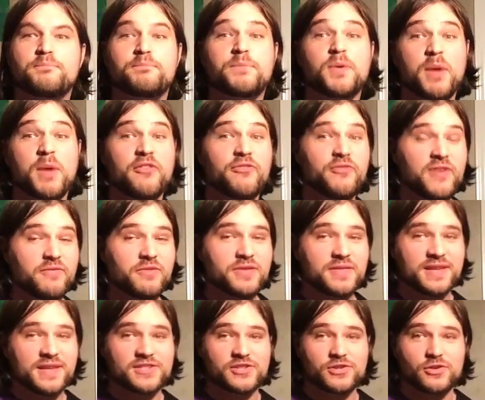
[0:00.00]
But my favorite
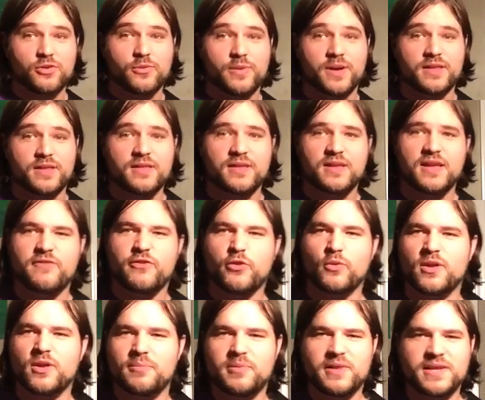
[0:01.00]
things to do it with, if you
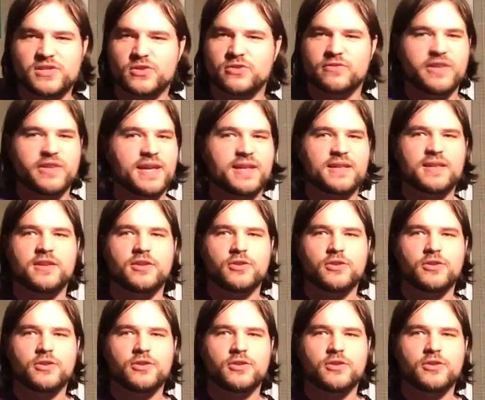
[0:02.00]
want to play sort of like,